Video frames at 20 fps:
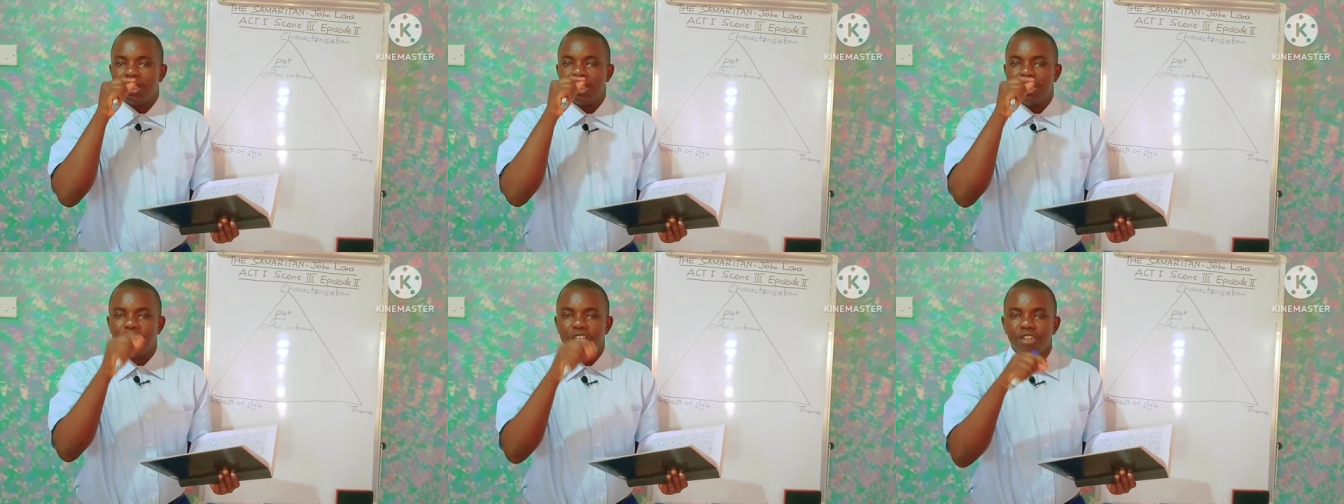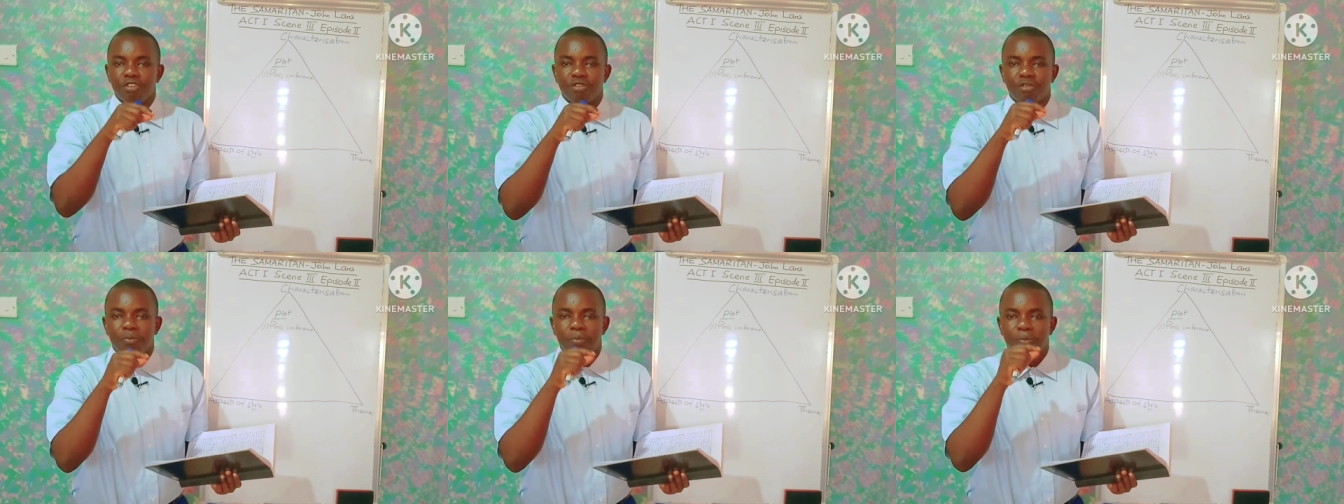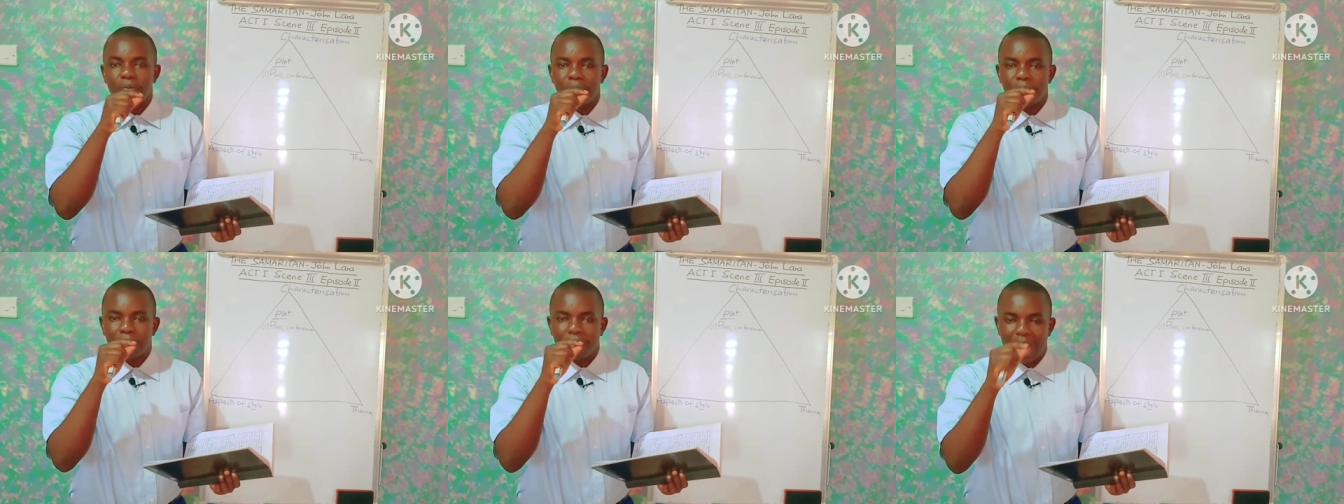give
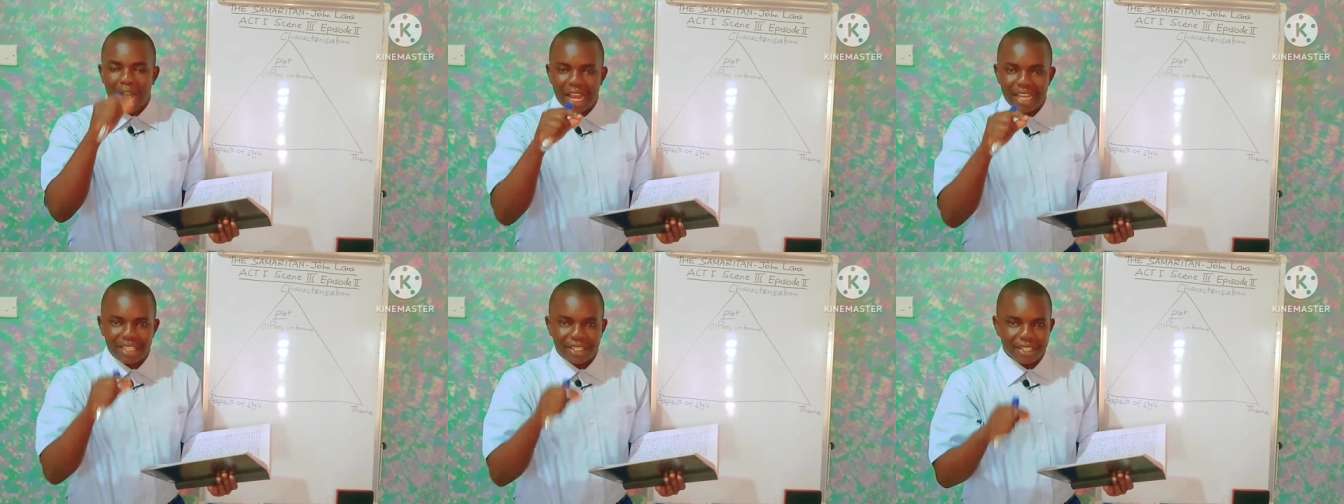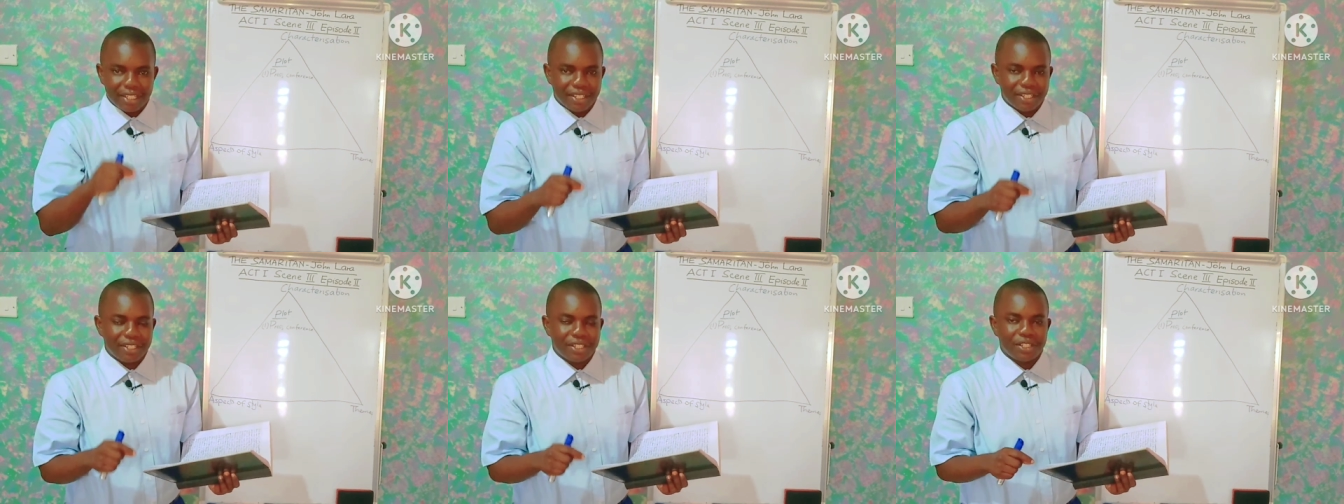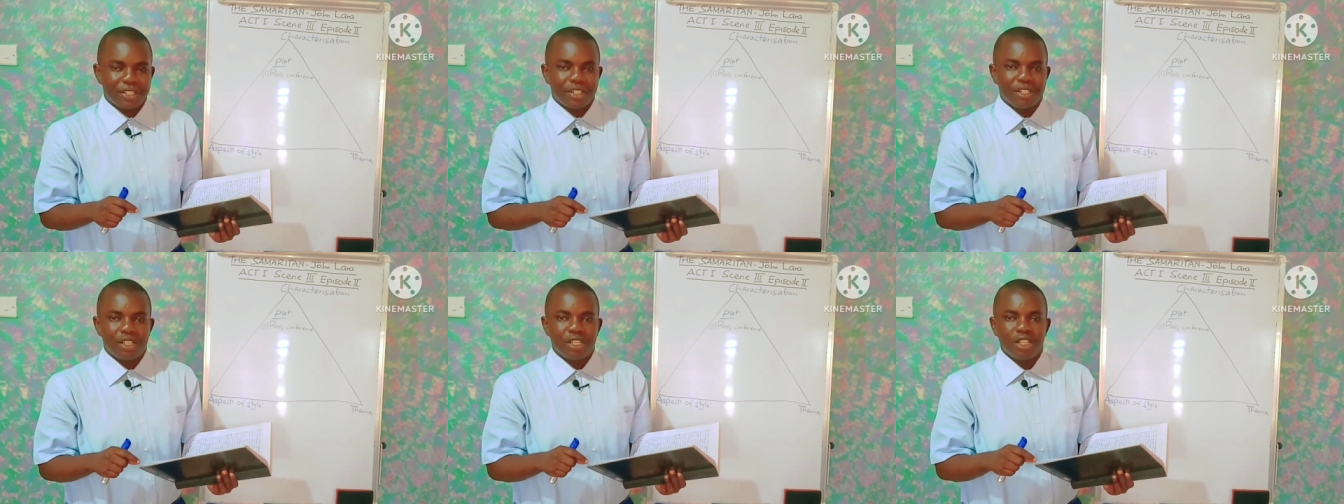
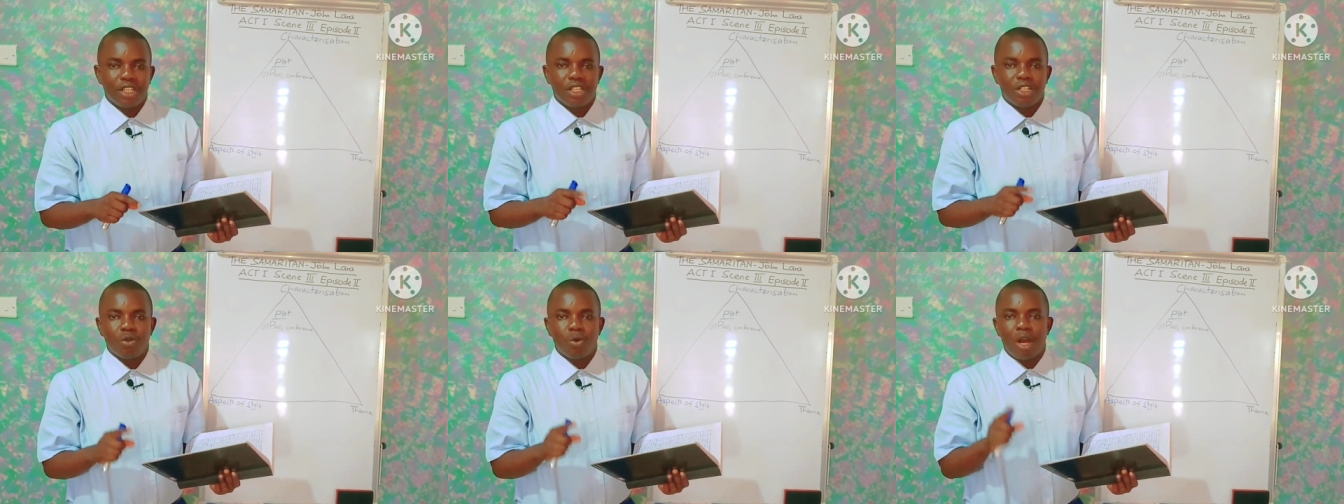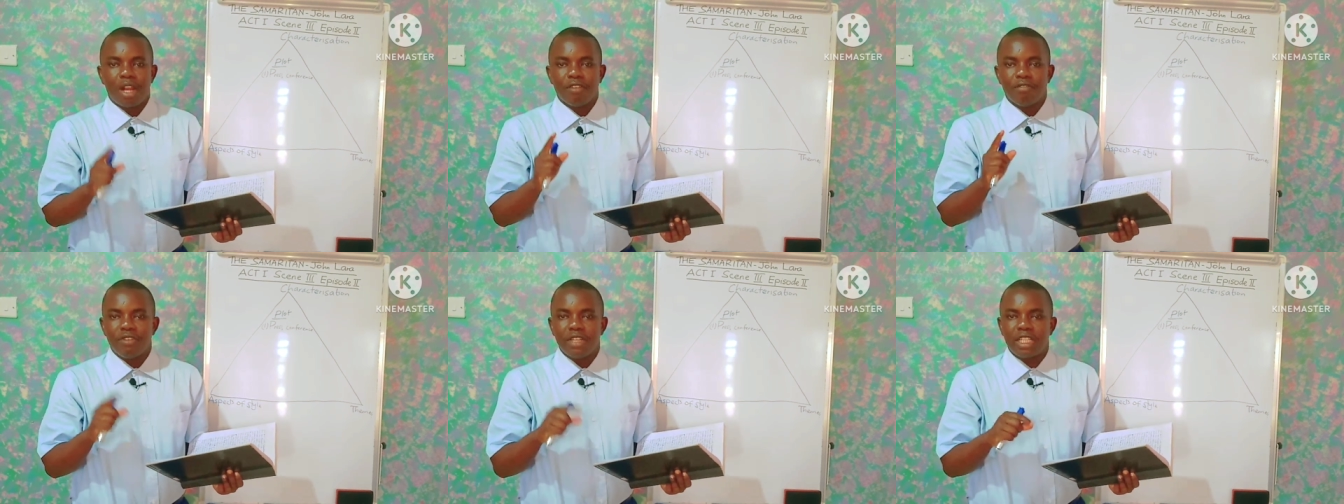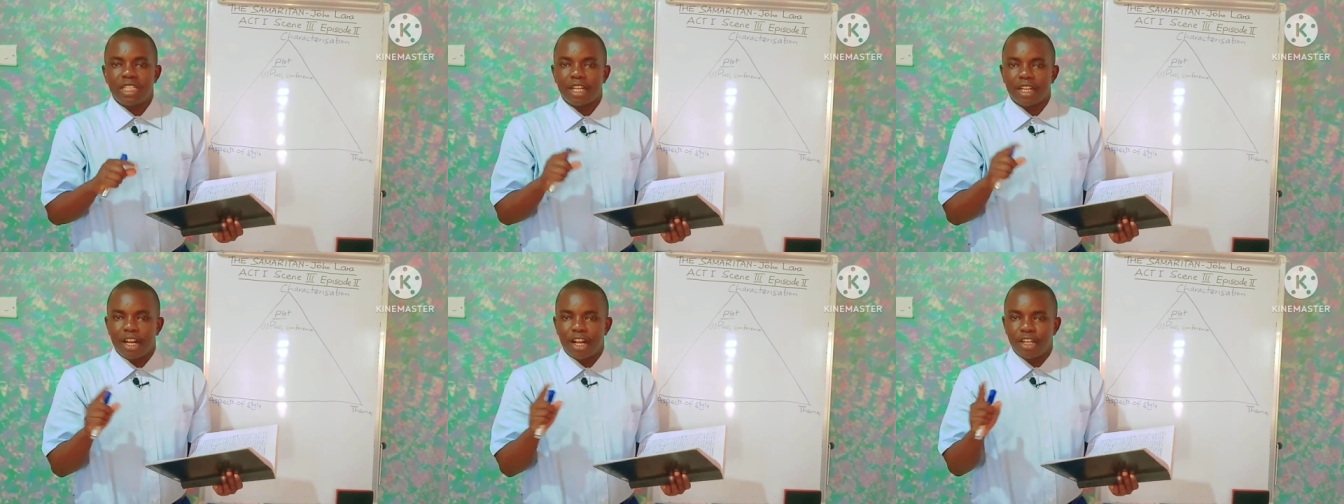prizes to
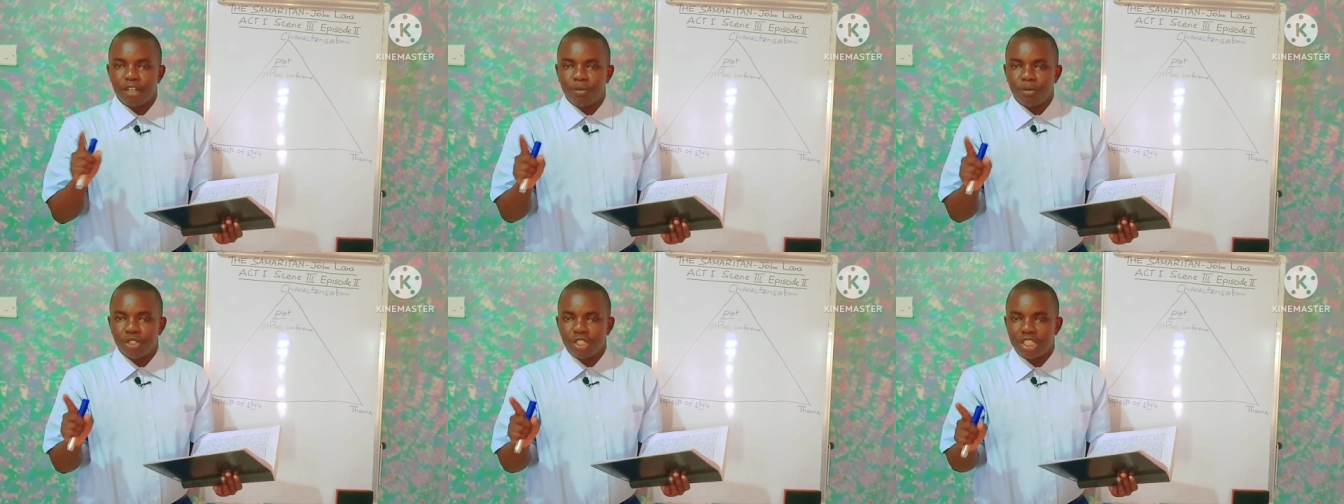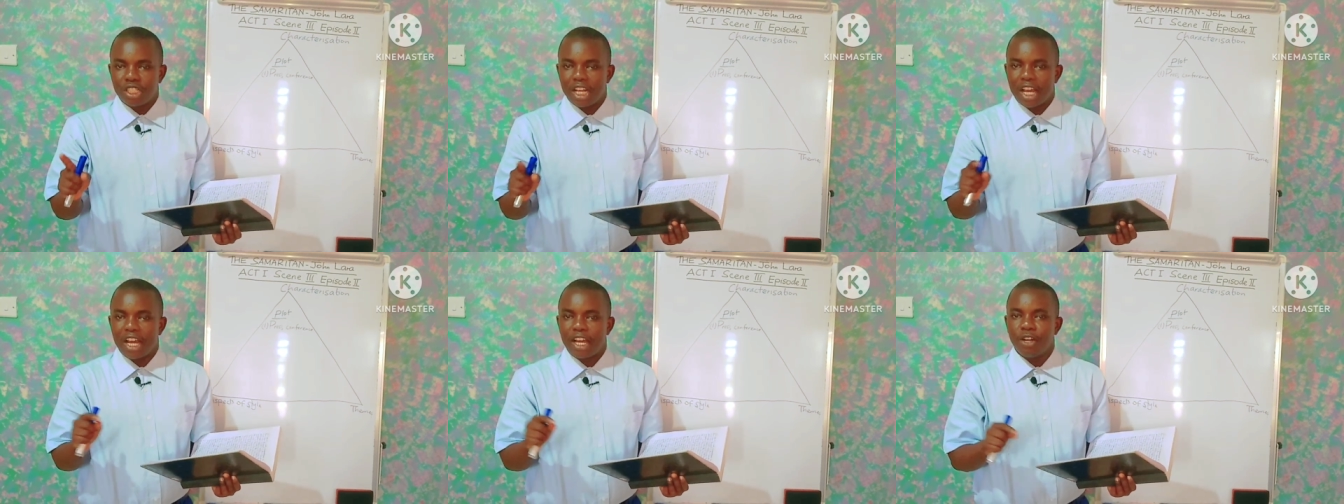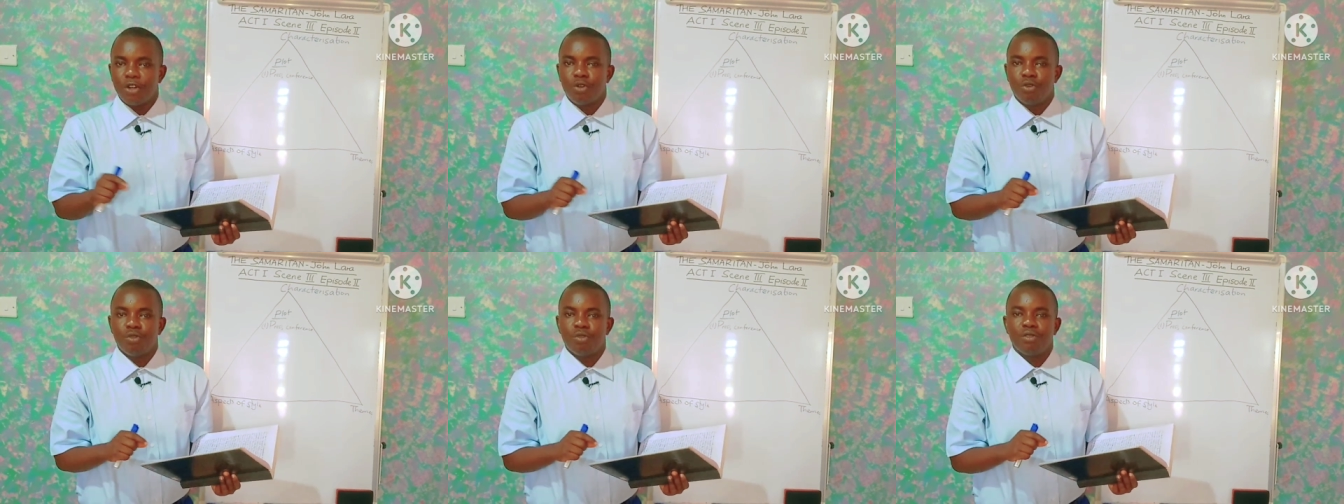Alvita and
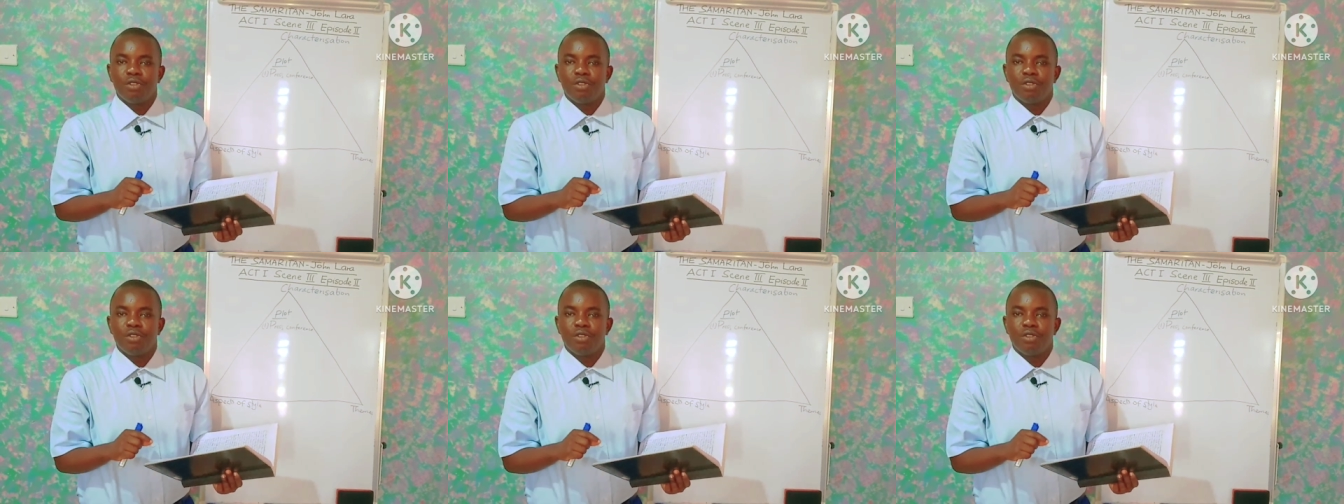Montano